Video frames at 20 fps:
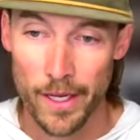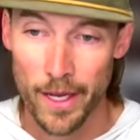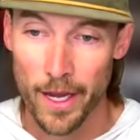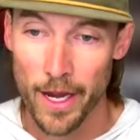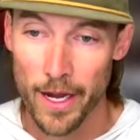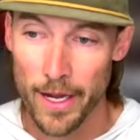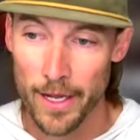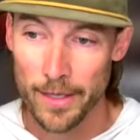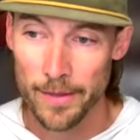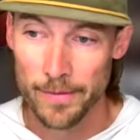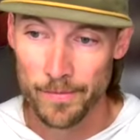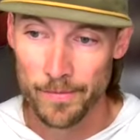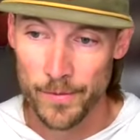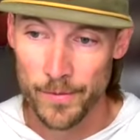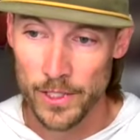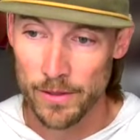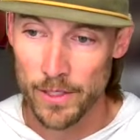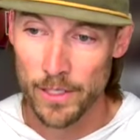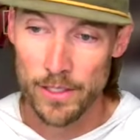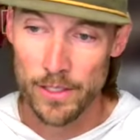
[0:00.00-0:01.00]

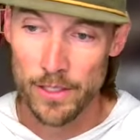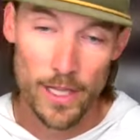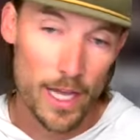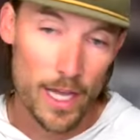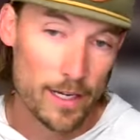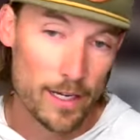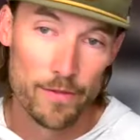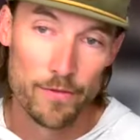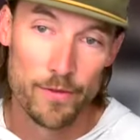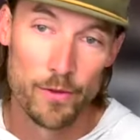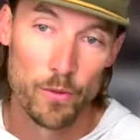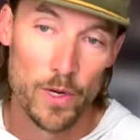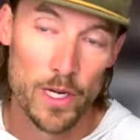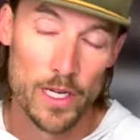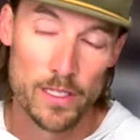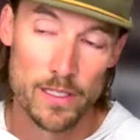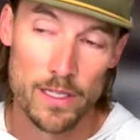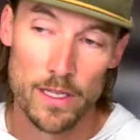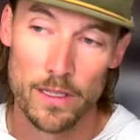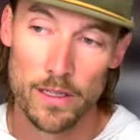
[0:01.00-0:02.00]
there's a lot of different
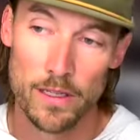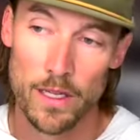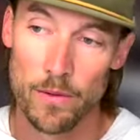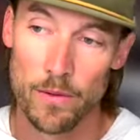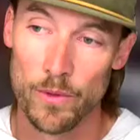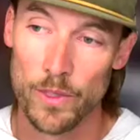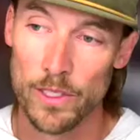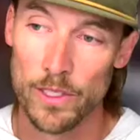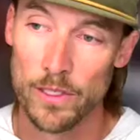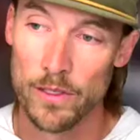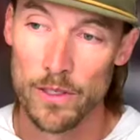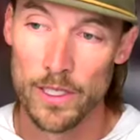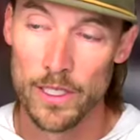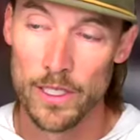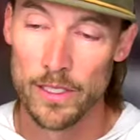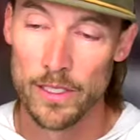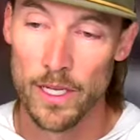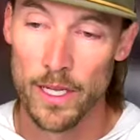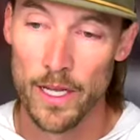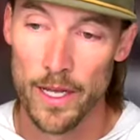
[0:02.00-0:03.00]
ways that we do
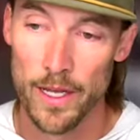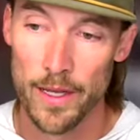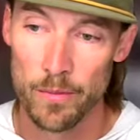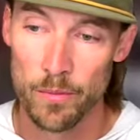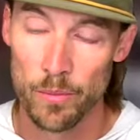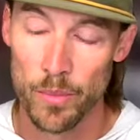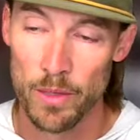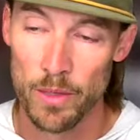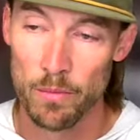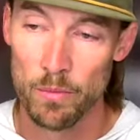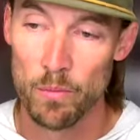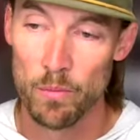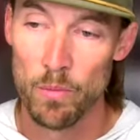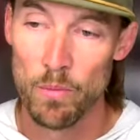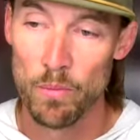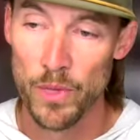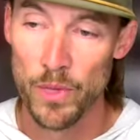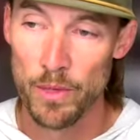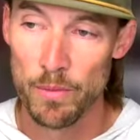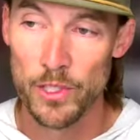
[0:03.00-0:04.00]
it. But
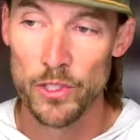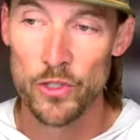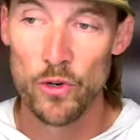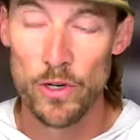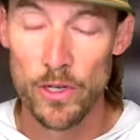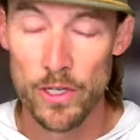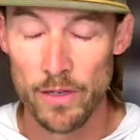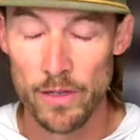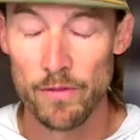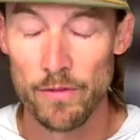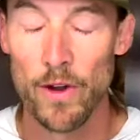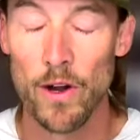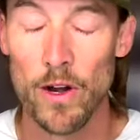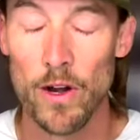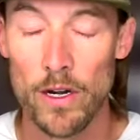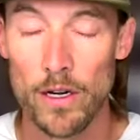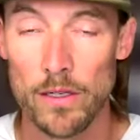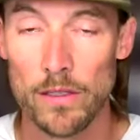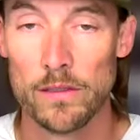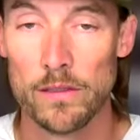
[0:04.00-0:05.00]
the majority of
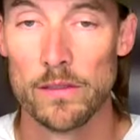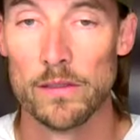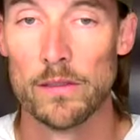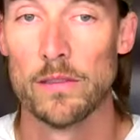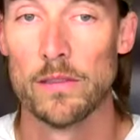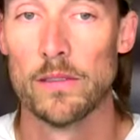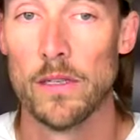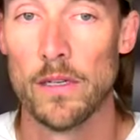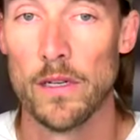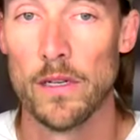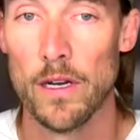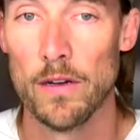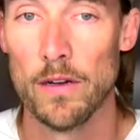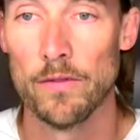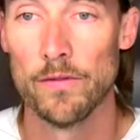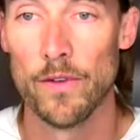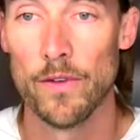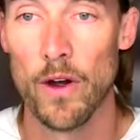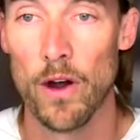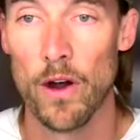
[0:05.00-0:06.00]

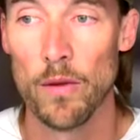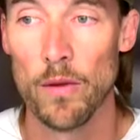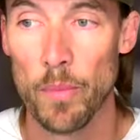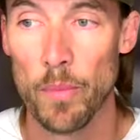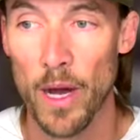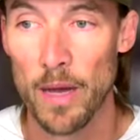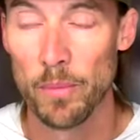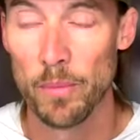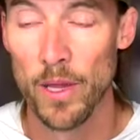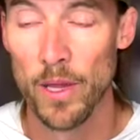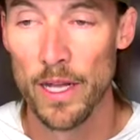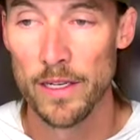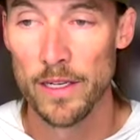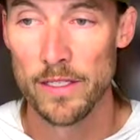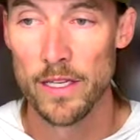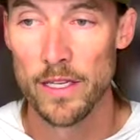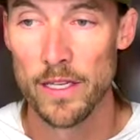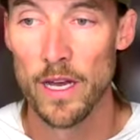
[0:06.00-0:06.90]
our pipeline is